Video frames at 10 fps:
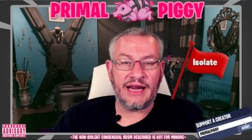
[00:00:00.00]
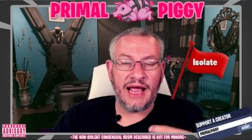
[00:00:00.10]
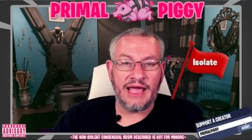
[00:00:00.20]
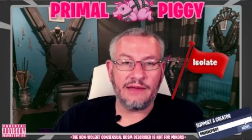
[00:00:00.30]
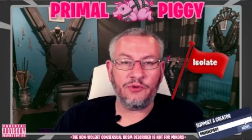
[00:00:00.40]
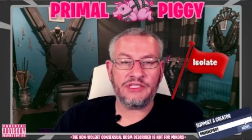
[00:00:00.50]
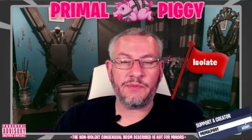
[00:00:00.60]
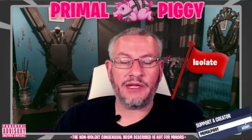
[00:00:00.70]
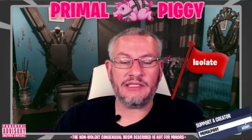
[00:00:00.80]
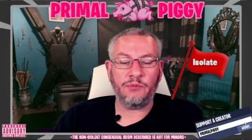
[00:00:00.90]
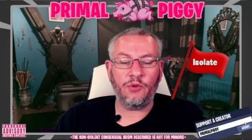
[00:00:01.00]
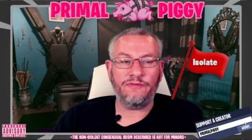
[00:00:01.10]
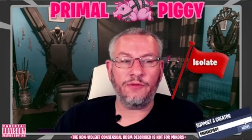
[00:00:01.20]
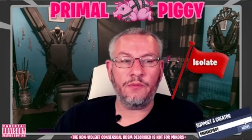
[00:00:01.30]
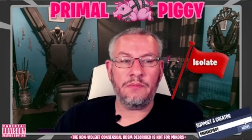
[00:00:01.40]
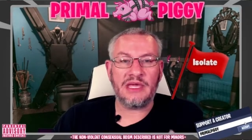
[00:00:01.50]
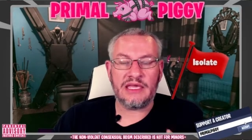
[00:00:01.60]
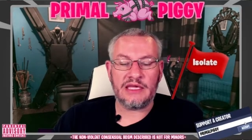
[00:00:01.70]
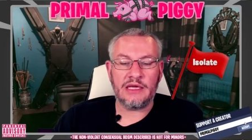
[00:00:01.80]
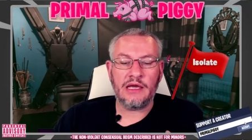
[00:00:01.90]
I am responsible for
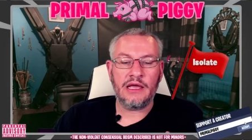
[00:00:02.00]
me.